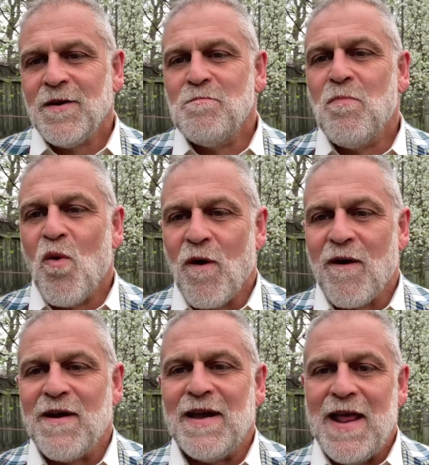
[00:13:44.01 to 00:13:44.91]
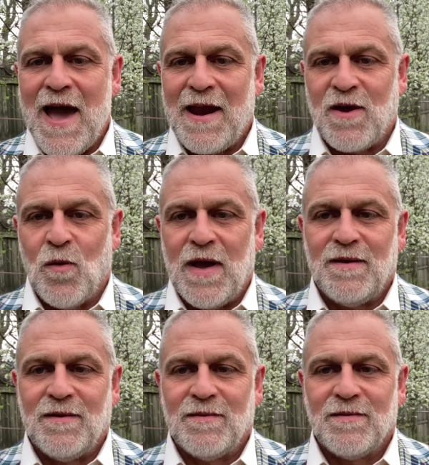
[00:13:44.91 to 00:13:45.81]
more inadequate
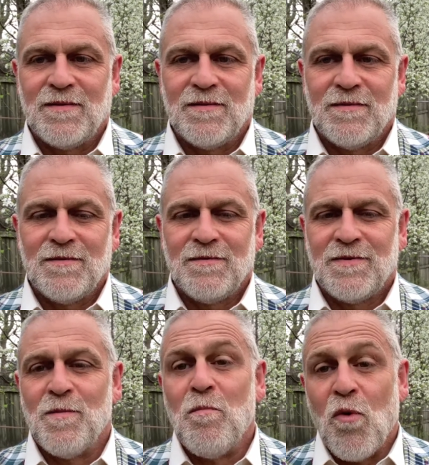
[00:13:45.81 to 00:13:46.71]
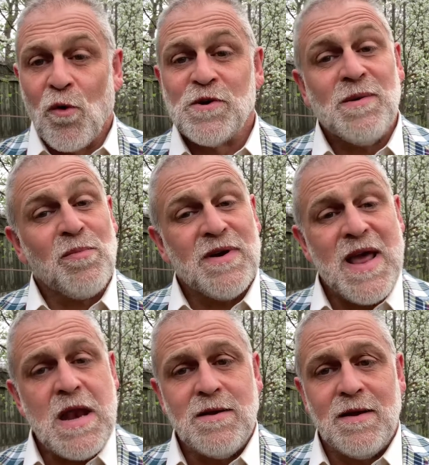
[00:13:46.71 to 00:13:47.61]
the more she
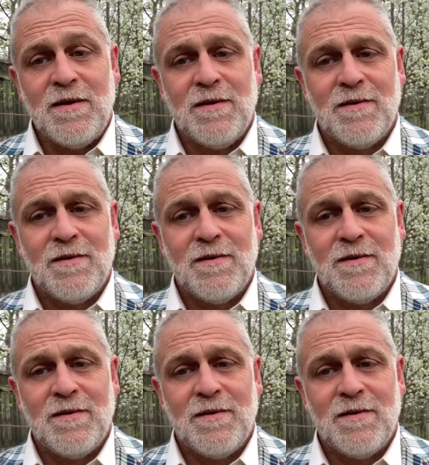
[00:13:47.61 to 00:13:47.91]
pretended.